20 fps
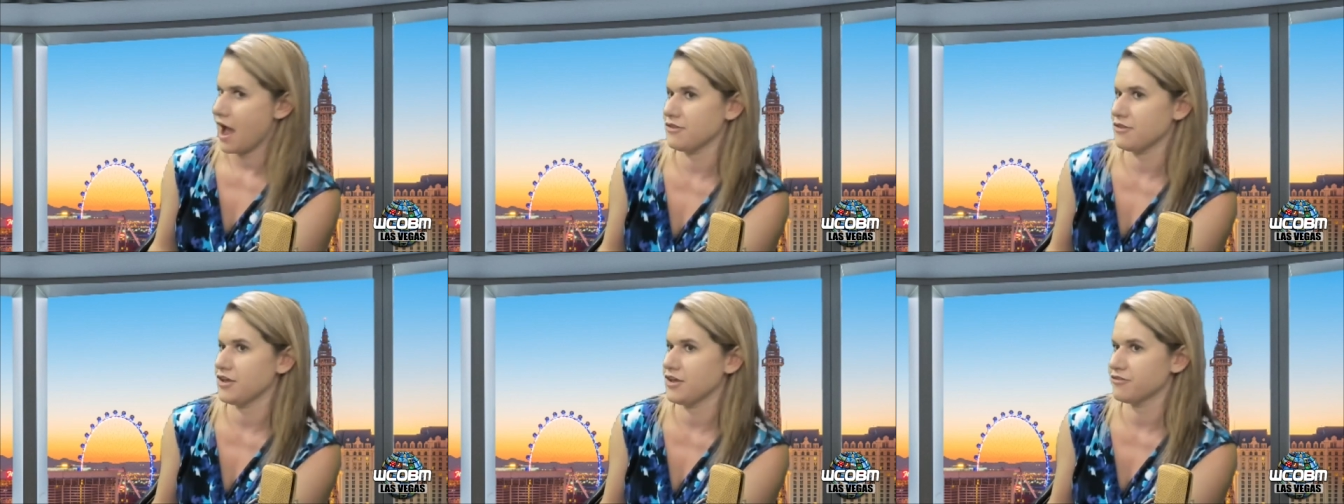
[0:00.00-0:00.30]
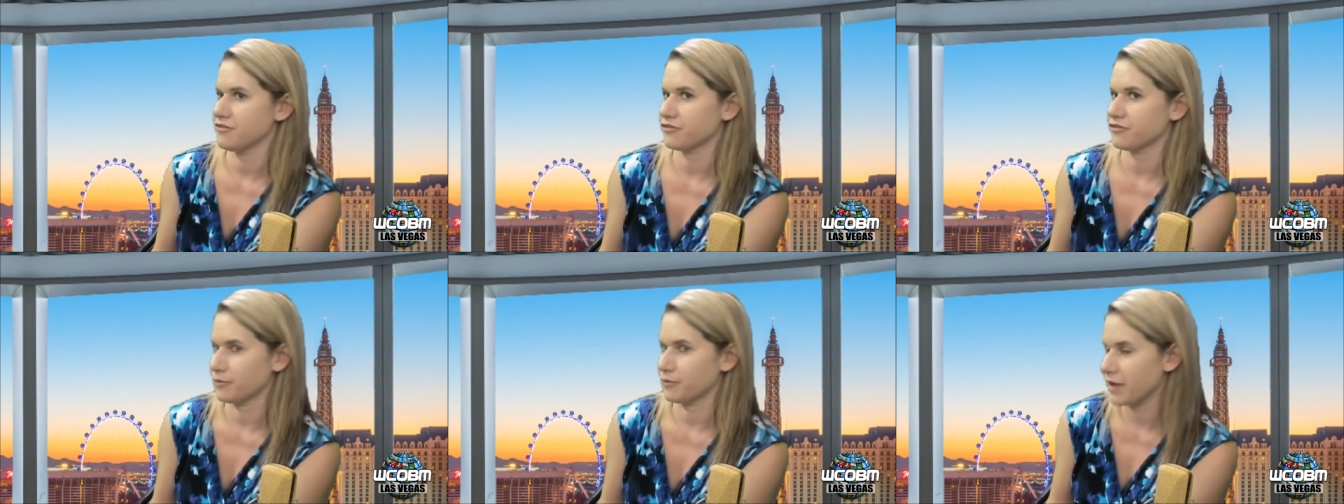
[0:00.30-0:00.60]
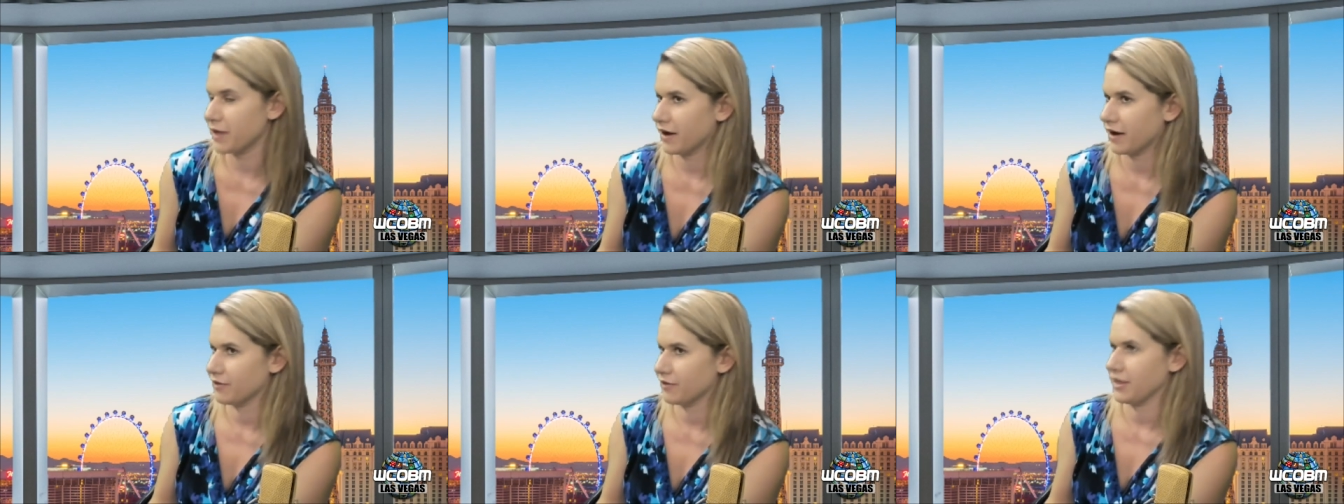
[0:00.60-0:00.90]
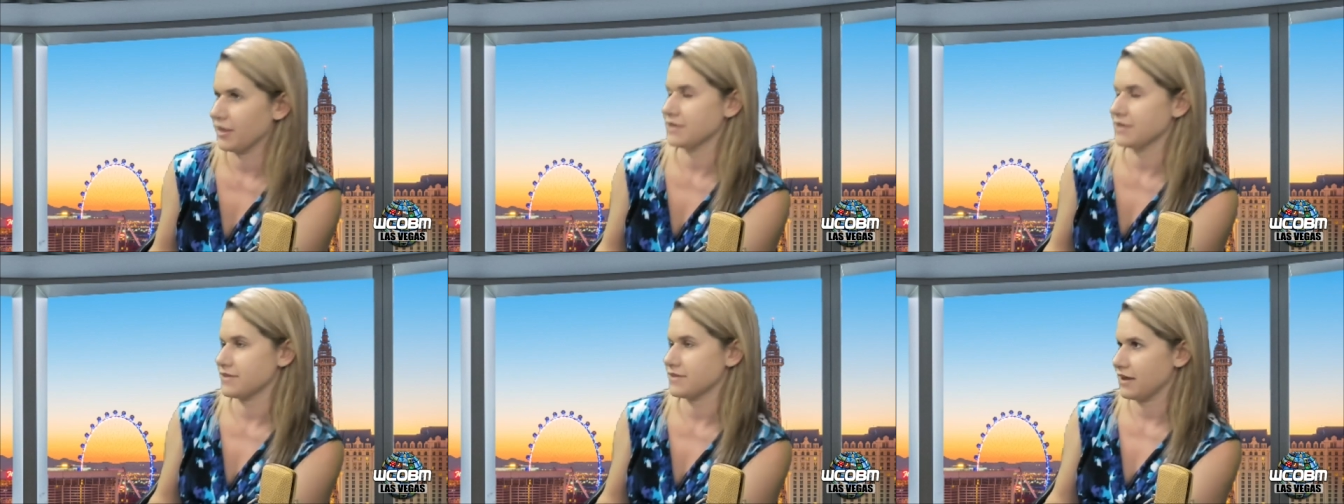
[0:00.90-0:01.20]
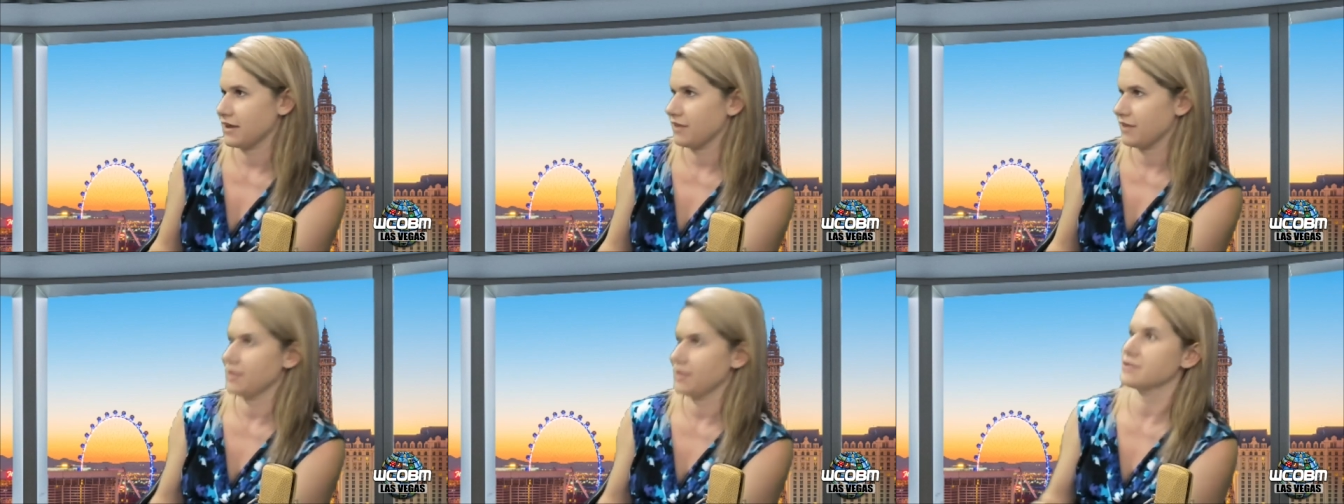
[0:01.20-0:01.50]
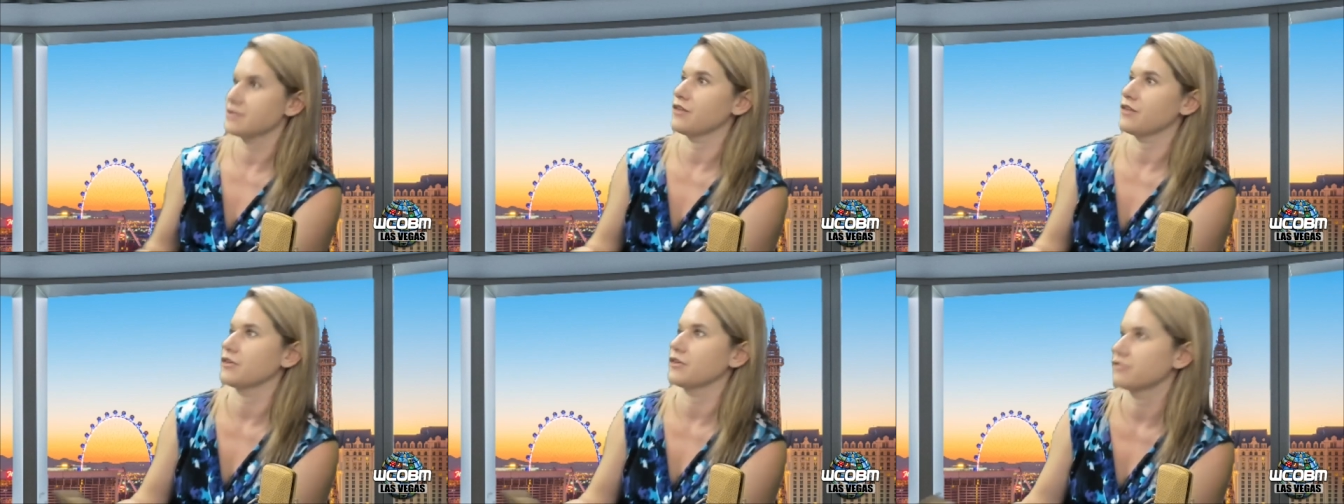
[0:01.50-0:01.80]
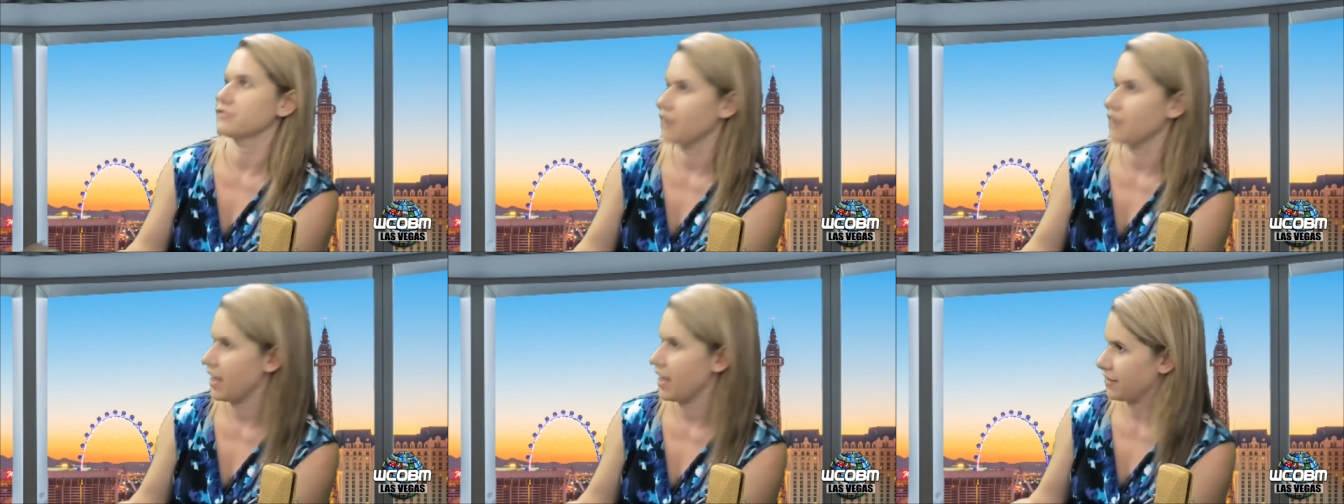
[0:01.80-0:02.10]
and then from there they see, they tell
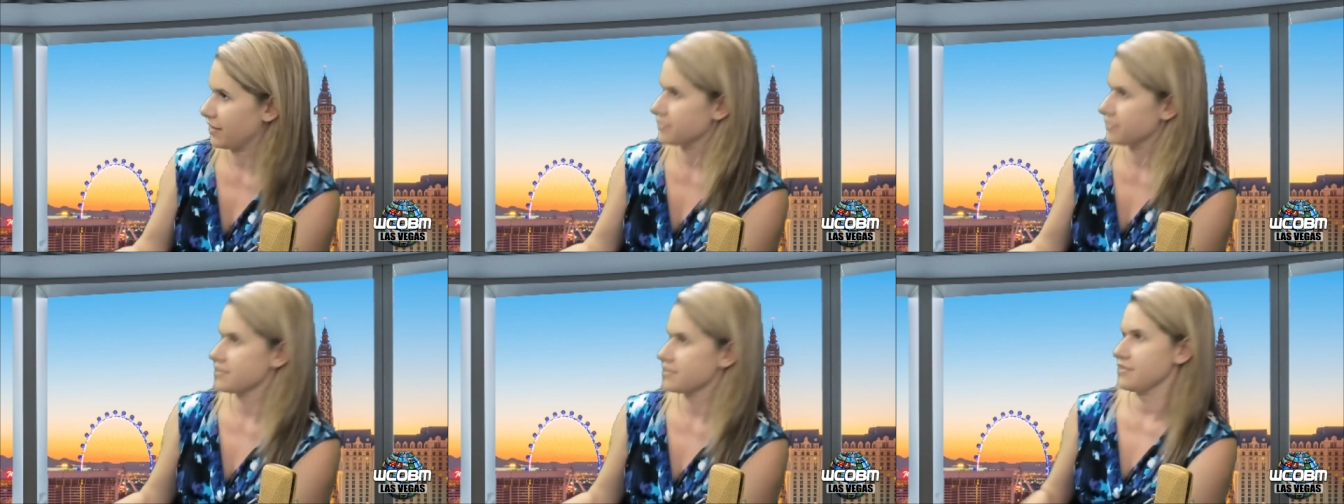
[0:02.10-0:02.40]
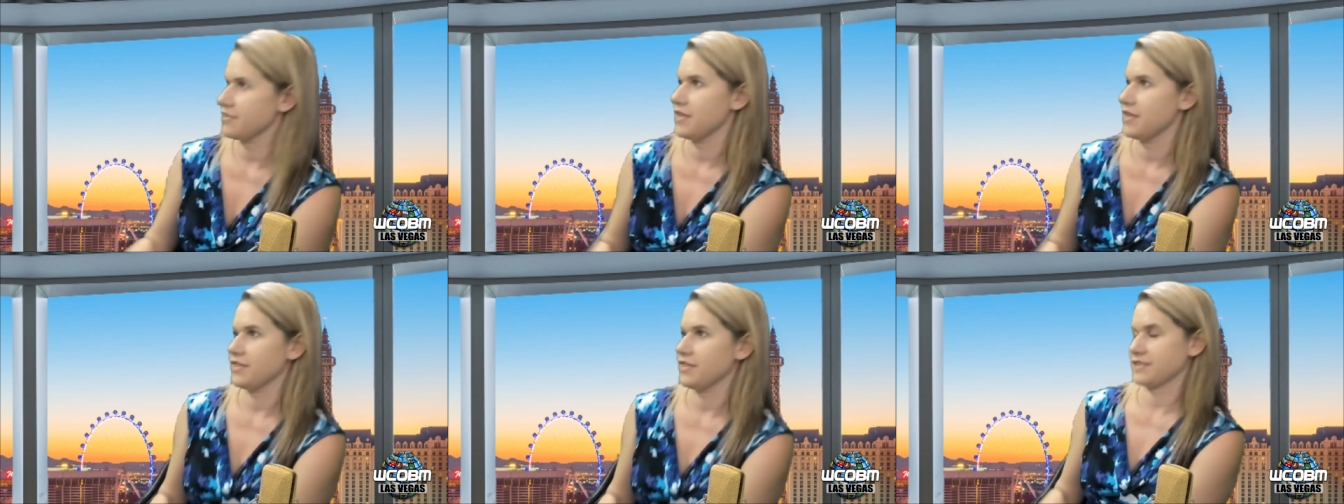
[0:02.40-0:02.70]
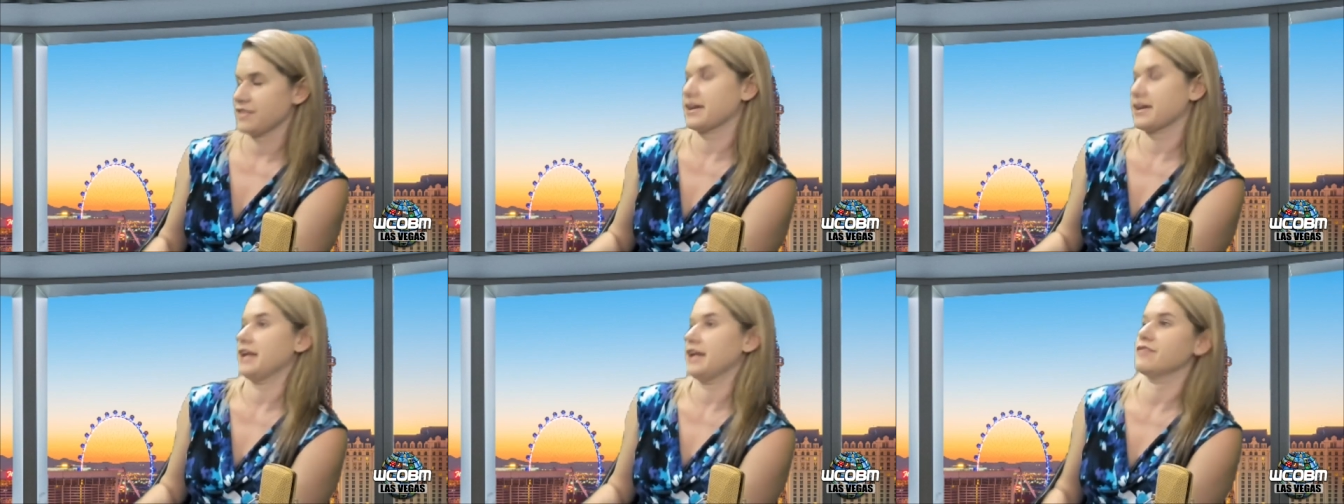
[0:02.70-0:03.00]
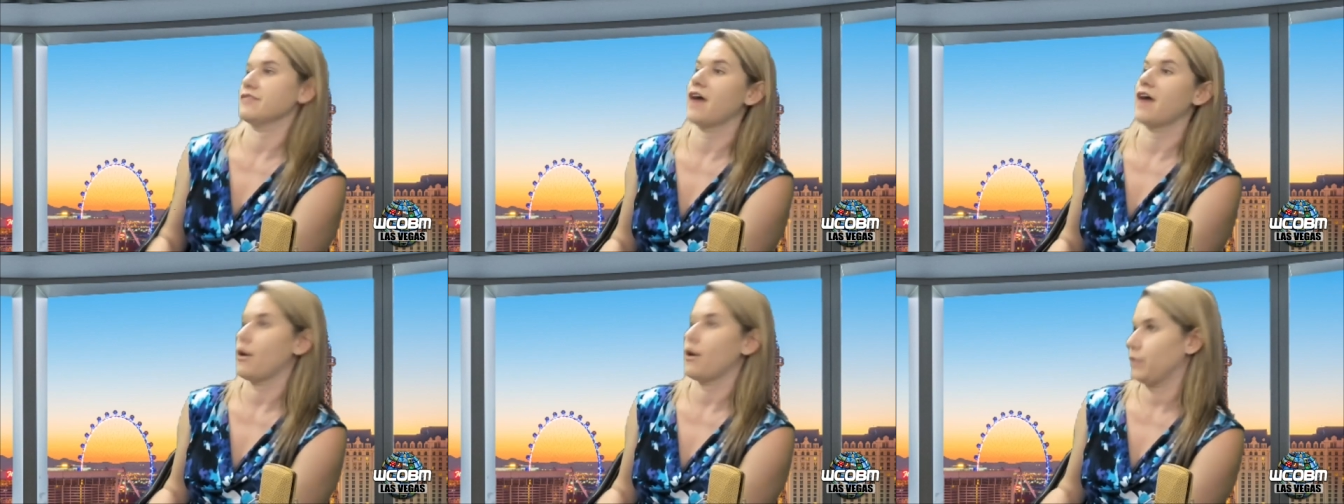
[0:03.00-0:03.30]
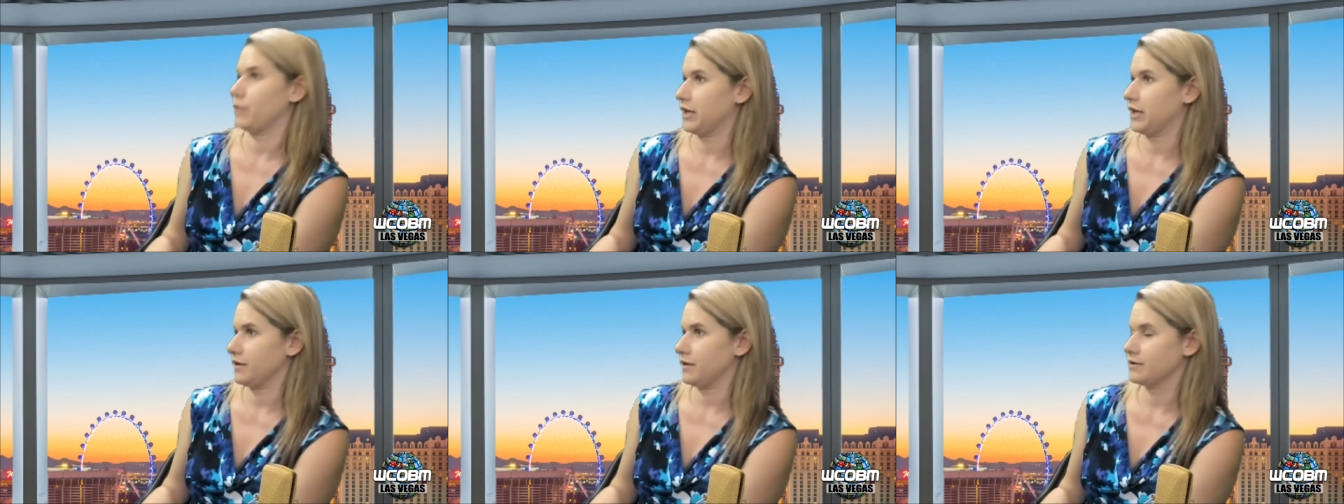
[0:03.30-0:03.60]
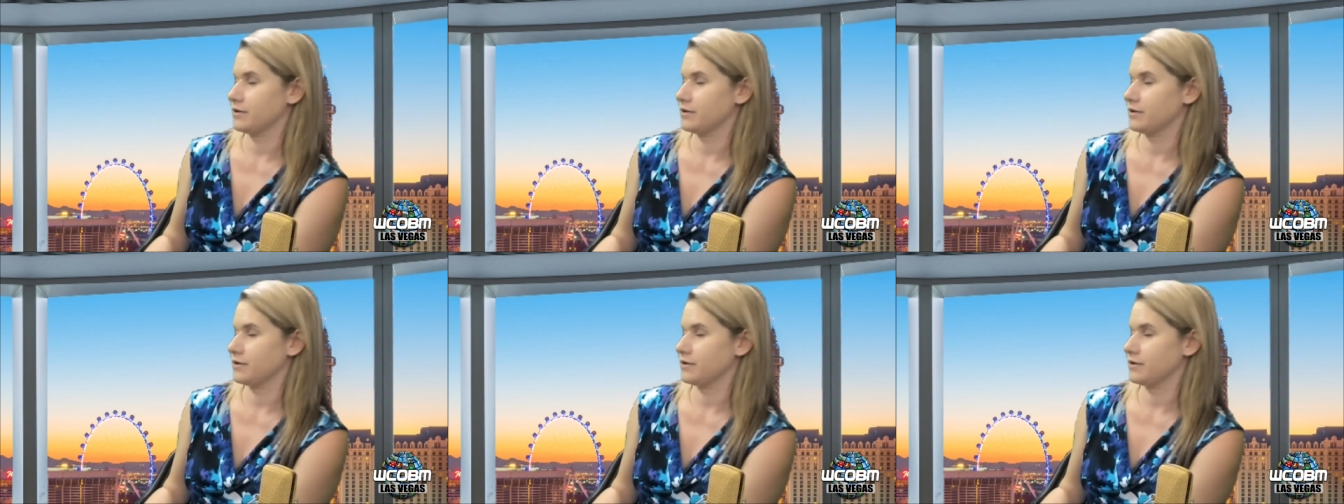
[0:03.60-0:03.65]
their friends, and then that's kind of how we